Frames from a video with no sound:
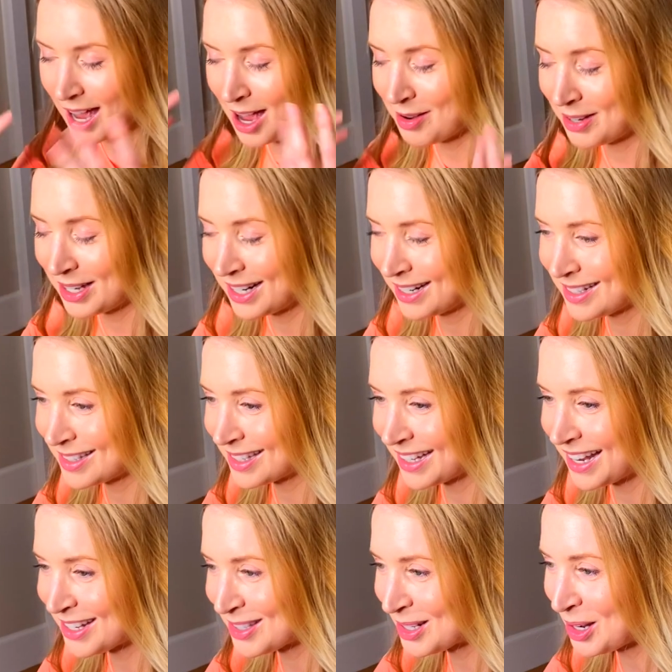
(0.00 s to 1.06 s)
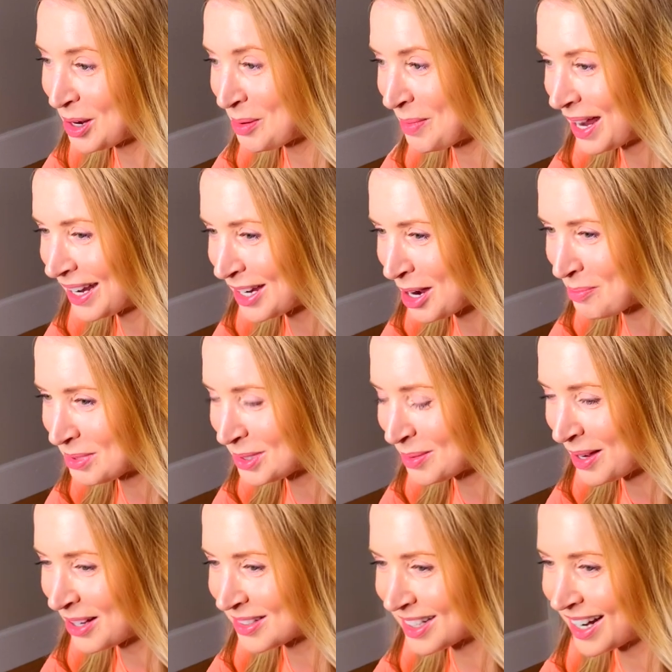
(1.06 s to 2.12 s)
I mean, it's, it's, a lot of makeup as
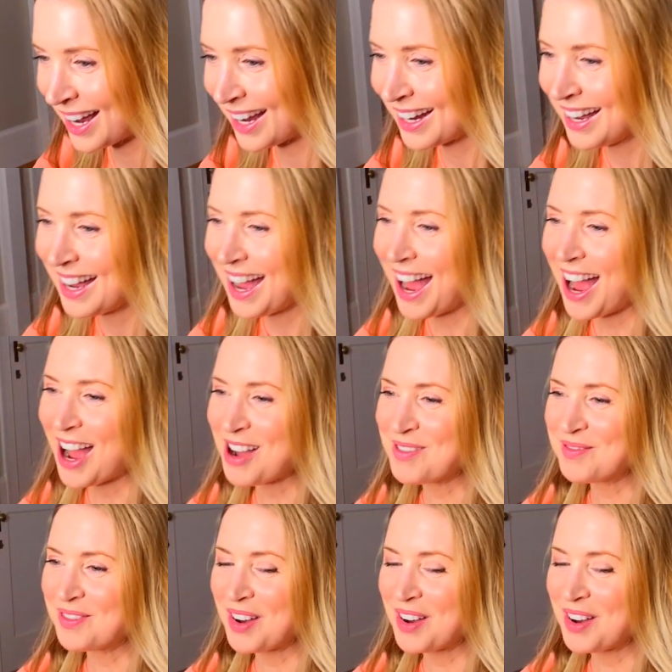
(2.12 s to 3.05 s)
well today. Um,